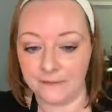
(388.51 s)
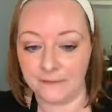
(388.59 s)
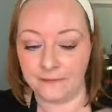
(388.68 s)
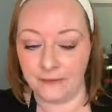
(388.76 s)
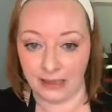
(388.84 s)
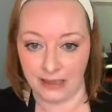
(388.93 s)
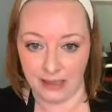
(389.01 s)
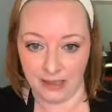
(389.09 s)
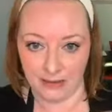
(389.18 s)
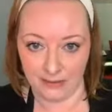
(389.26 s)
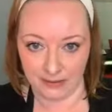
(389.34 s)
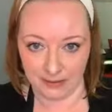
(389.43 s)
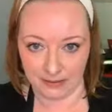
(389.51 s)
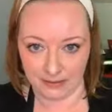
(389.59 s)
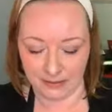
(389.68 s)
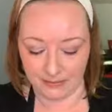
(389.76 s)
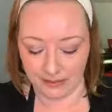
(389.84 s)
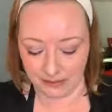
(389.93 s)
fine layers on.
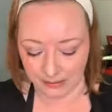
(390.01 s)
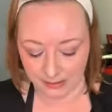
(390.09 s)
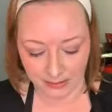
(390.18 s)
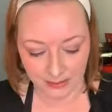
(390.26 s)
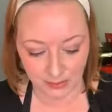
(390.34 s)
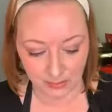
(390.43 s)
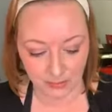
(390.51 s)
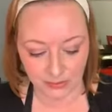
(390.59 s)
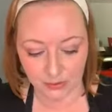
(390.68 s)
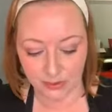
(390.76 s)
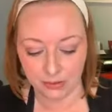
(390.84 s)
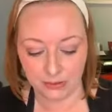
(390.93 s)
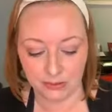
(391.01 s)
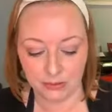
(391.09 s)
That's the way I like to approach it.